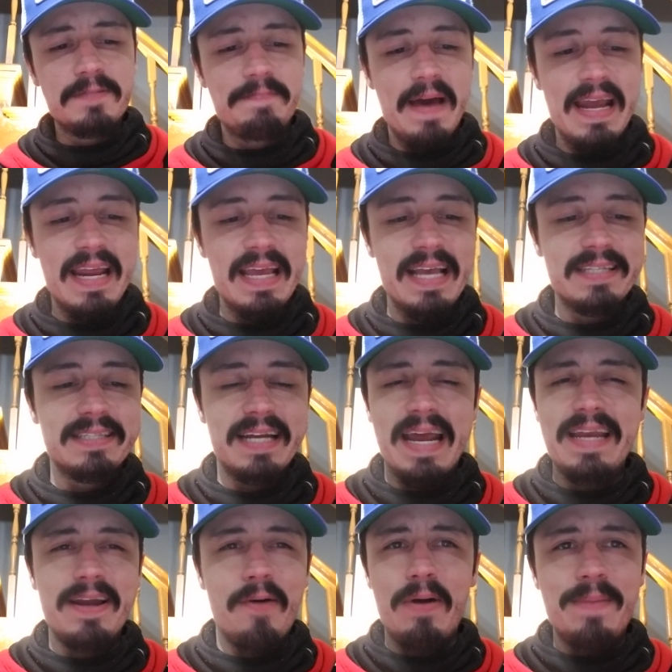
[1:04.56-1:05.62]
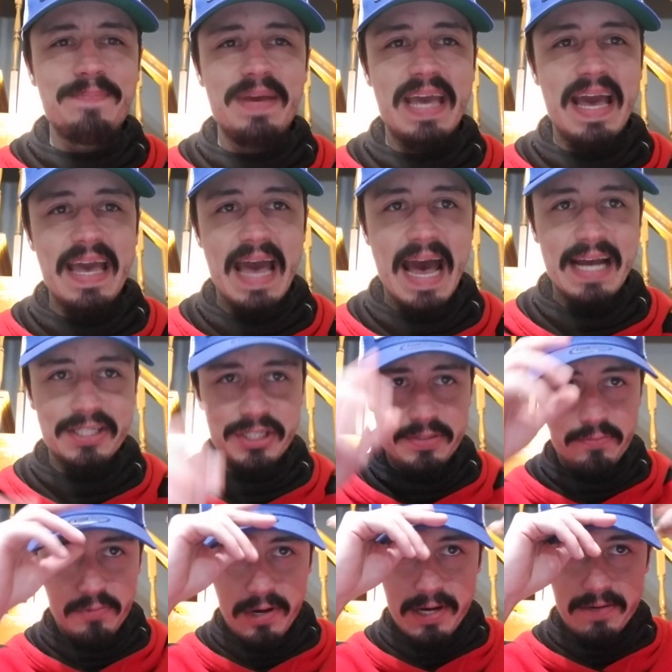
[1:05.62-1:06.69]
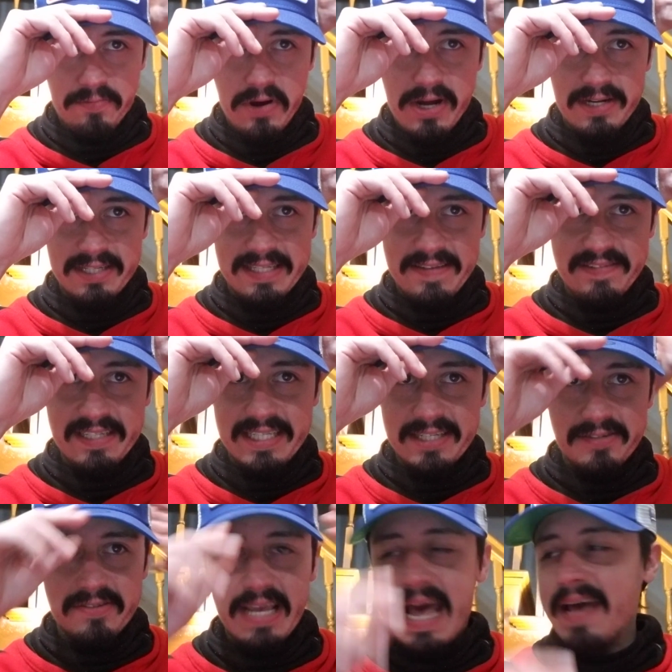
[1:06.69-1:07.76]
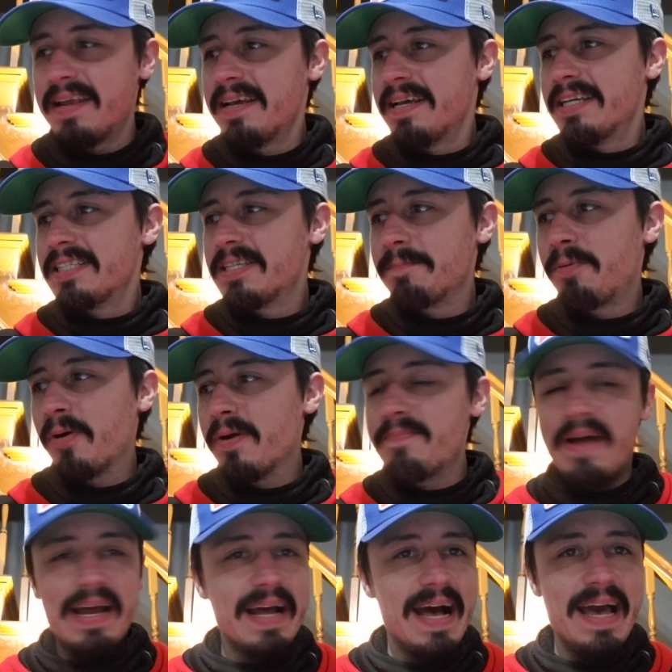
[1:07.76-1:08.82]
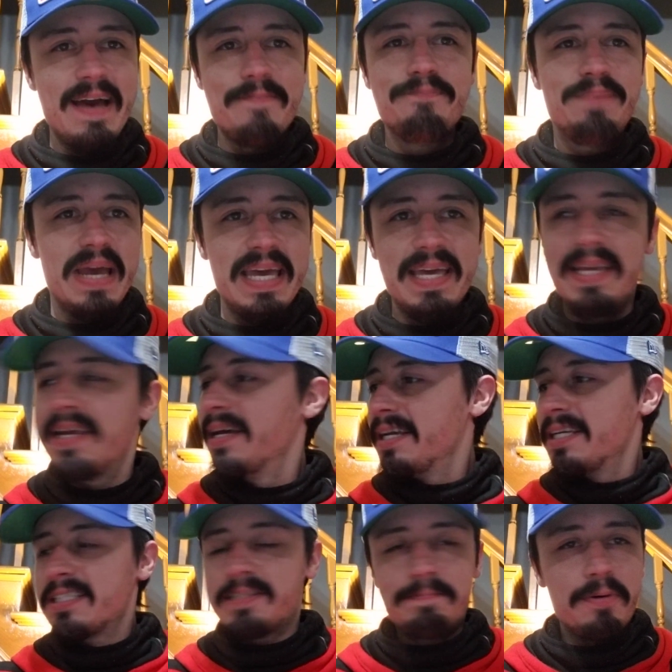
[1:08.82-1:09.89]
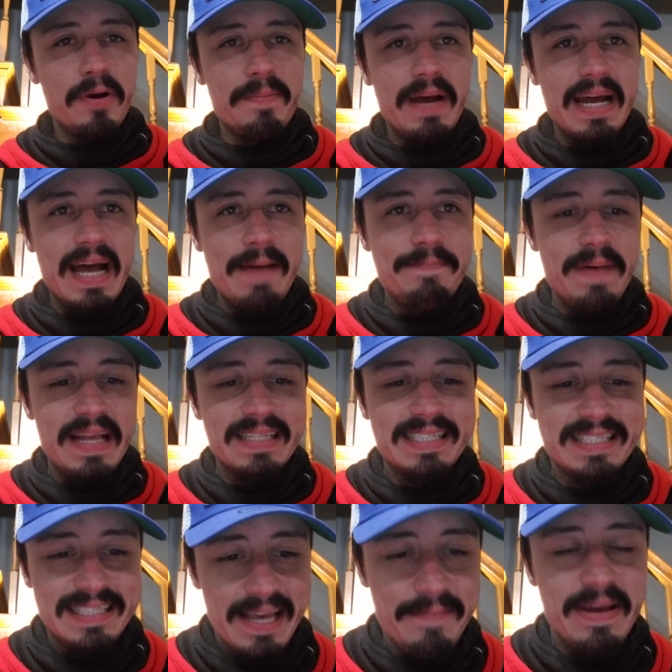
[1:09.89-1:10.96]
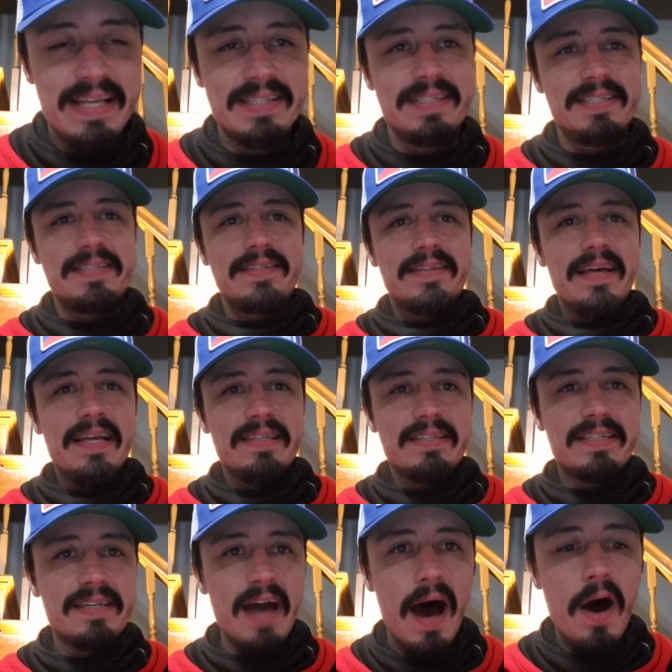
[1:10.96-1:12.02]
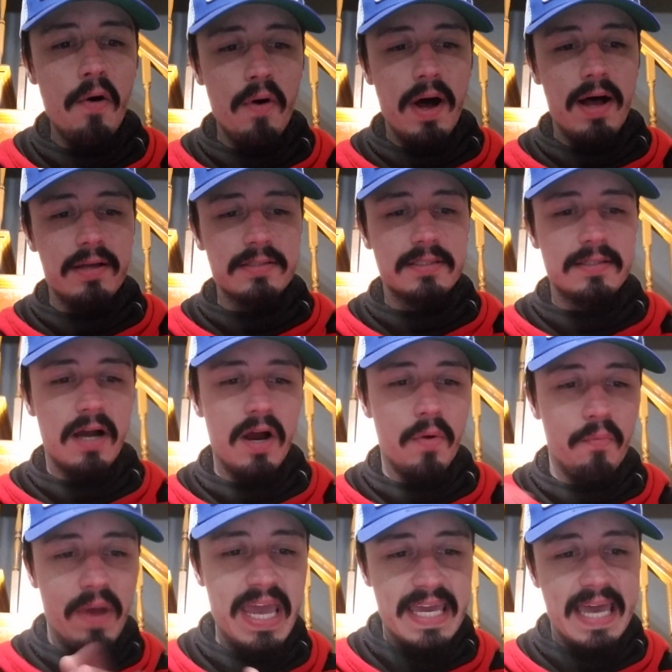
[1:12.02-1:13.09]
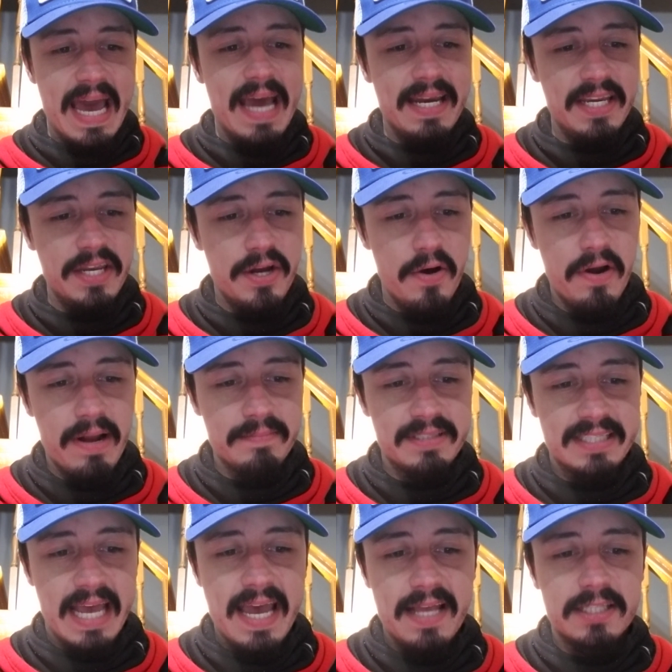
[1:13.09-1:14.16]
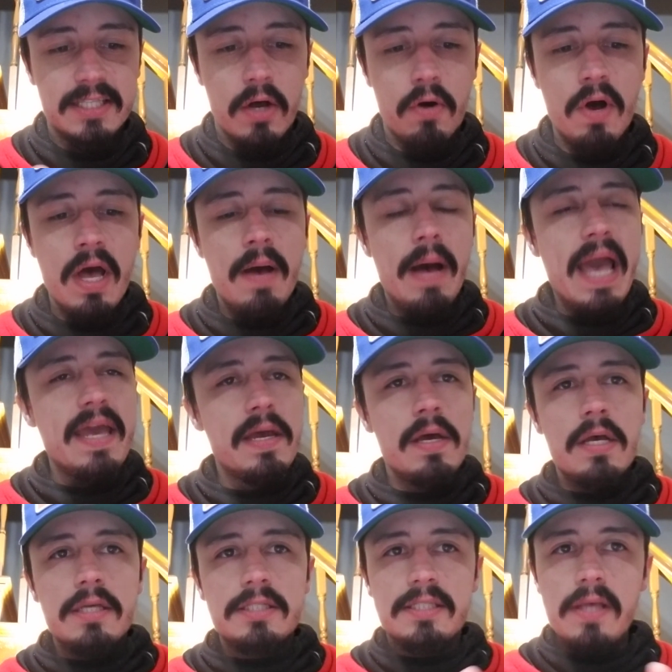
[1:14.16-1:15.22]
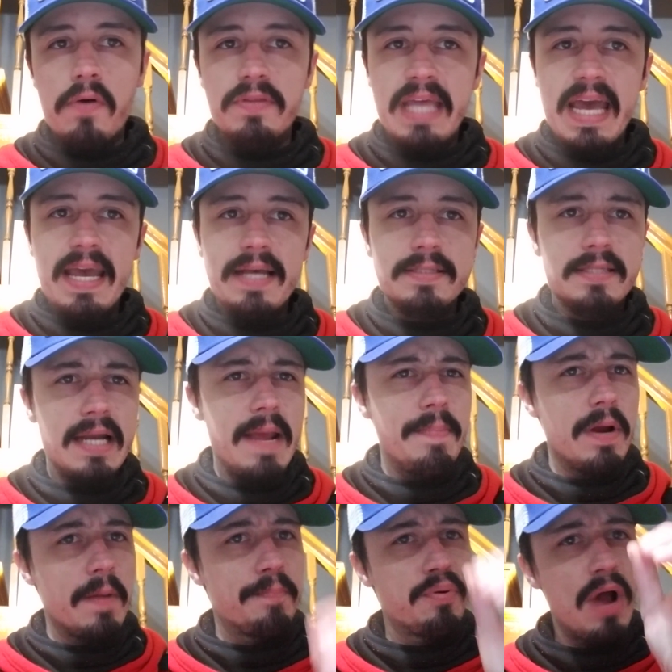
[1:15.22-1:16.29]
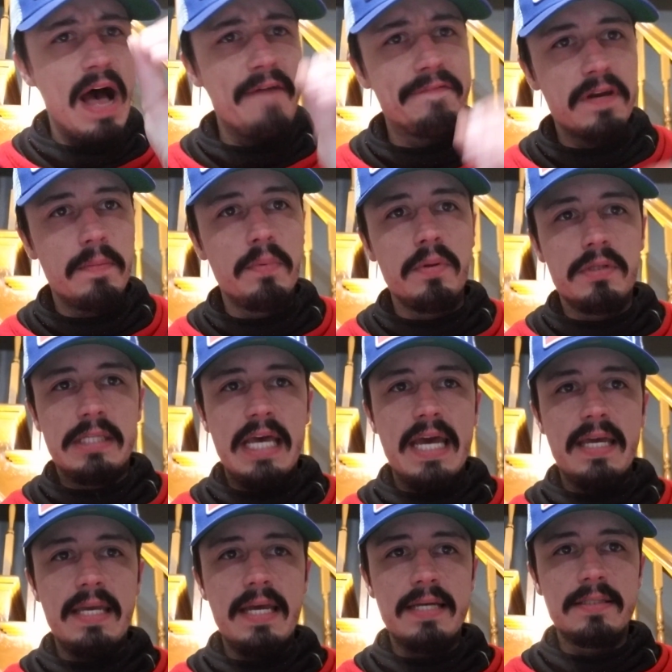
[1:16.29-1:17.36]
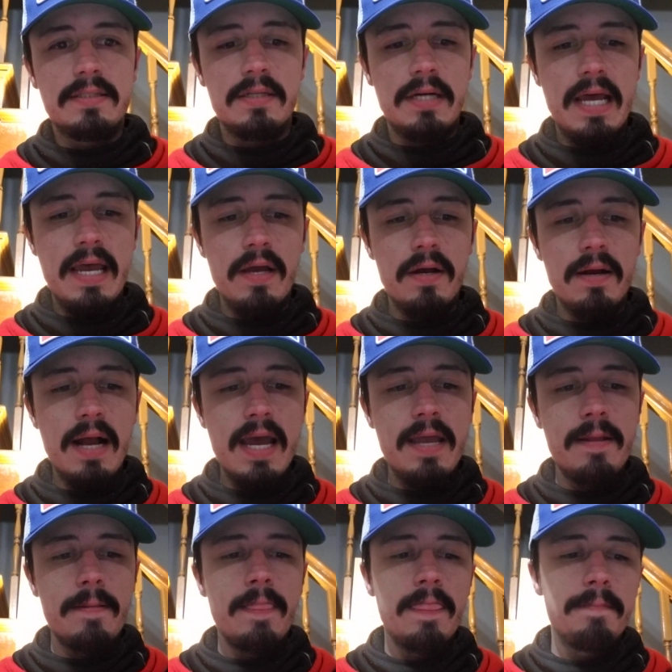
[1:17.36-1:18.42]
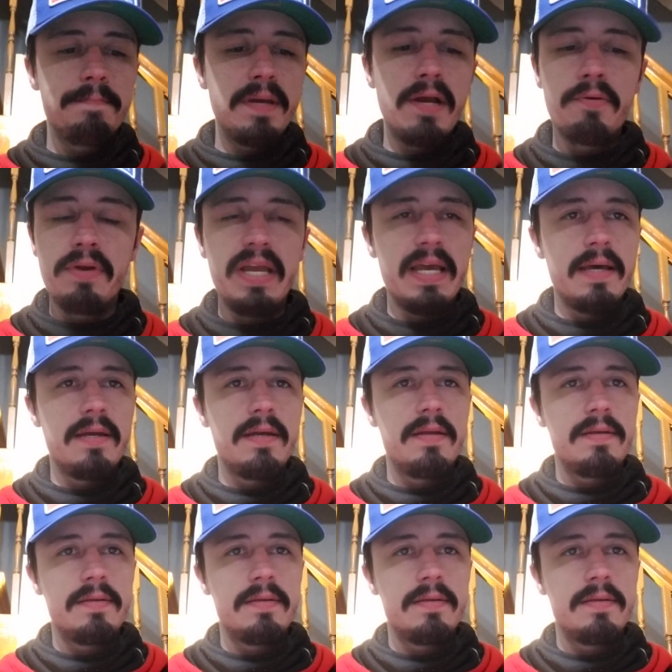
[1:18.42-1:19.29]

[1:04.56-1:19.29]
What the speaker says: betting yesterday. No NBA action. We're in the 76ers hat. Supporting my guy Embiid. Supporting my guy Ben Simmons. Let's go. All-star weekend. You know what I'm saying? So, hey, slow day yesterday, but a profitable day yesterday. All right? Period.